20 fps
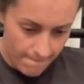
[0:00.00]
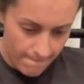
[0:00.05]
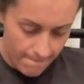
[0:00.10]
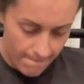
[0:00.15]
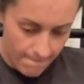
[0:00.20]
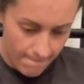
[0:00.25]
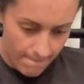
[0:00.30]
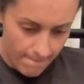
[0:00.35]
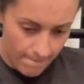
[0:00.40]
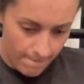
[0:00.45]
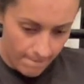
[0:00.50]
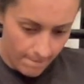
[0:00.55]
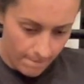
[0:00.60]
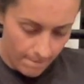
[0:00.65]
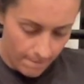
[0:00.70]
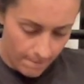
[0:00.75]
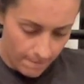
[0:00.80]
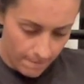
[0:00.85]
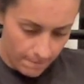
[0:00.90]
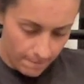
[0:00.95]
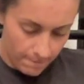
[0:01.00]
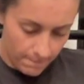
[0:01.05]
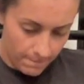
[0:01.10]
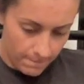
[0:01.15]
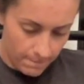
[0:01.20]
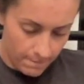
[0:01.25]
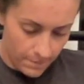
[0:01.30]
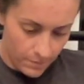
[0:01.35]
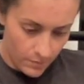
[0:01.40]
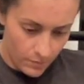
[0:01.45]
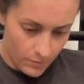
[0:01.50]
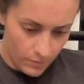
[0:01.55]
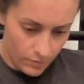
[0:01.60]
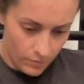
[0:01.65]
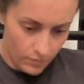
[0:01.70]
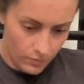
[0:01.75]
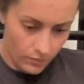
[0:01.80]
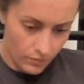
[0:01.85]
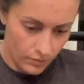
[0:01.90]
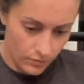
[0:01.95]

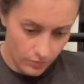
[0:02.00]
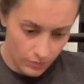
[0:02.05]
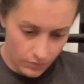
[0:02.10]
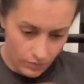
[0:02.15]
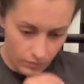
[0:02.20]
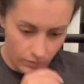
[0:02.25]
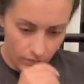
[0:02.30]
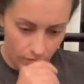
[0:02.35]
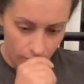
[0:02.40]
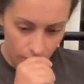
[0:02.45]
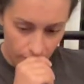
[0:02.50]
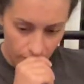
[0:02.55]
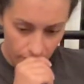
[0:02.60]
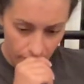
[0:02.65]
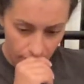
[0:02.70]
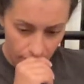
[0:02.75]
(silence)